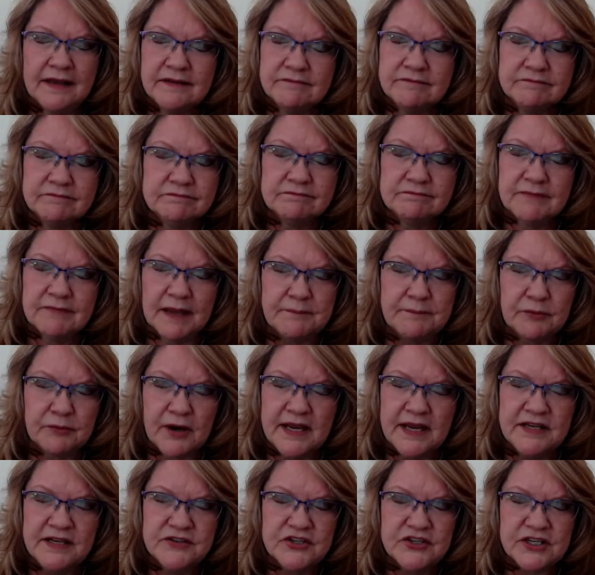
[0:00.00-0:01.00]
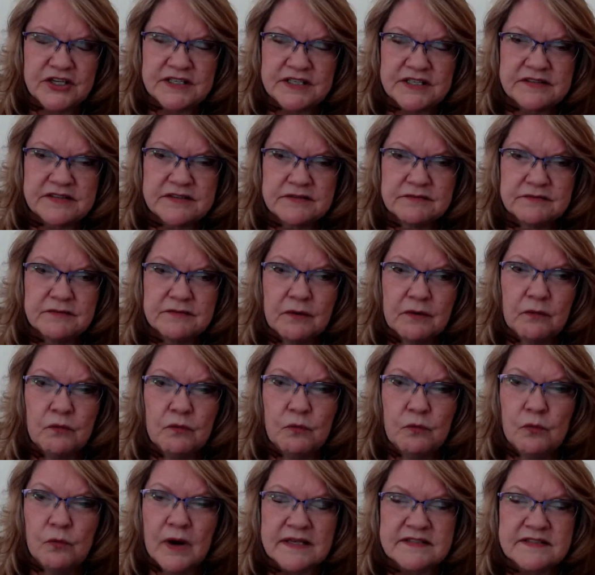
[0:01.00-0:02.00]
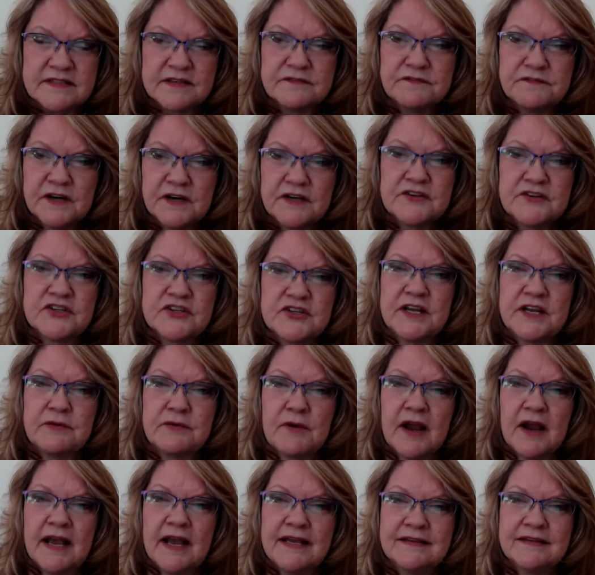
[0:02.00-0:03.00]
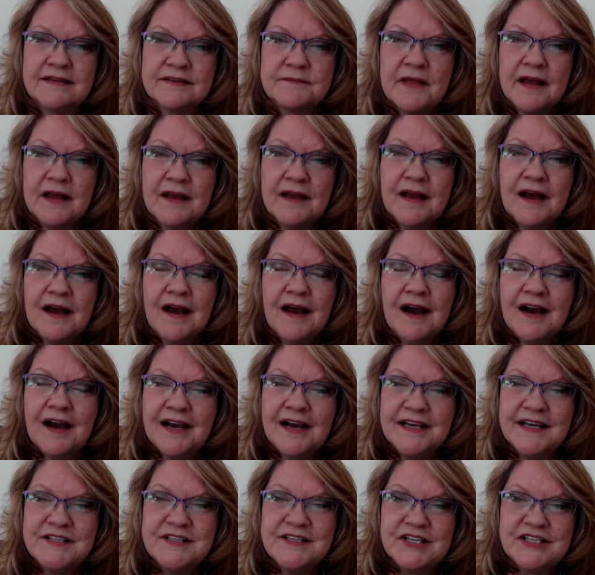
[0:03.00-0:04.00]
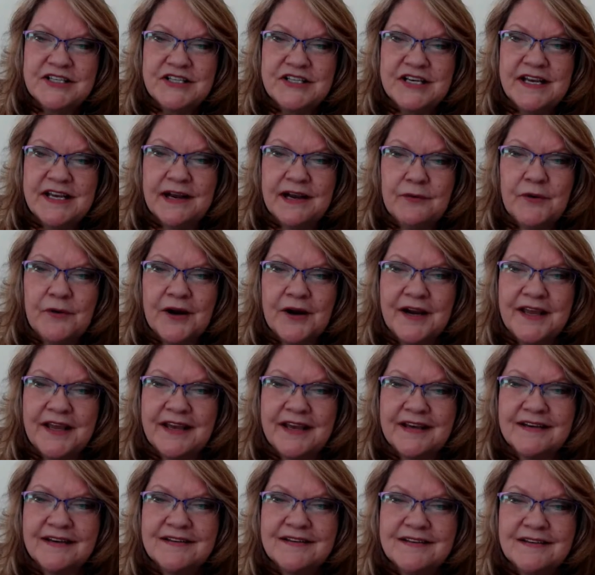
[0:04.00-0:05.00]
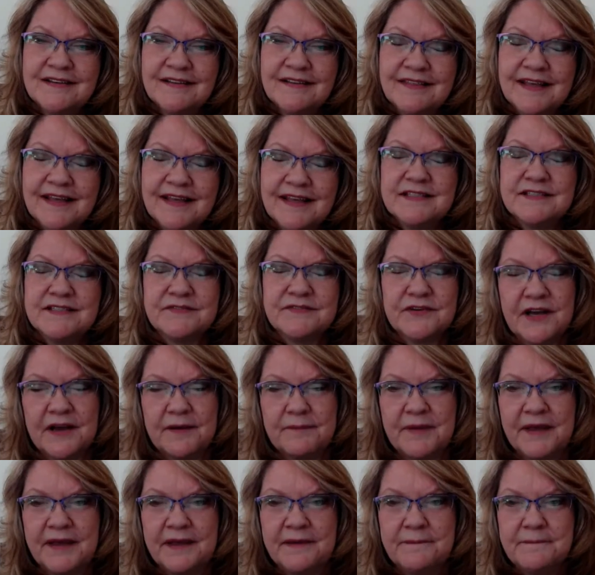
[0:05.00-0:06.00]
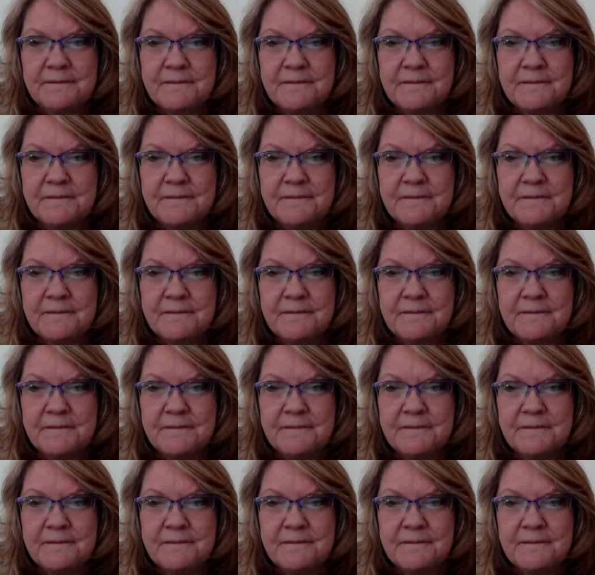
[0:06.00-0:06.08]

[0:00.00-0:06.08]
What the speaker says: My brain just wasn't functioning right. Hi, Gigi, how are you? Thanks for coming.